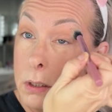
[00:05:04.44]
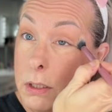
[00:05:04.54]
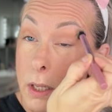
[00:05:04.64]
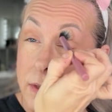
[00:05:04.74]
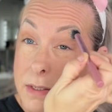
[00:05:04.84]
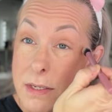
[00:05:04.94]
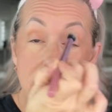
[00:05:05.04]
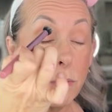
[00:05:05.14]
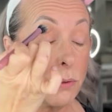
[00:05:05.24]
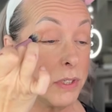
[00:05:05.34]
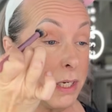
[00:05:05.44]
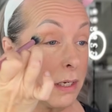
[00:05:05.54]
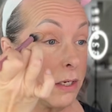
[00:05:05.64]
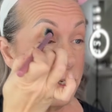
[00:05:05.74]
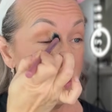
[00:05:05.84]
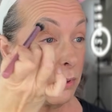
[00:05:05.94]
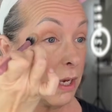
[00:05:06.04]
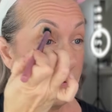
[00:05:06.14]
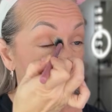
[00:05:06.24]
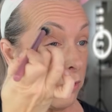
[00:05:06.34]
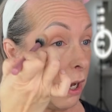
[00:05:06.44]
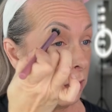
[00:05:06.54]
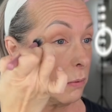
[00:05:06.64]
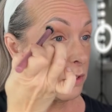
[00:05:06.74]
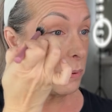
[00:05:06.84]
Now this is the routine I do when I have forgotten I was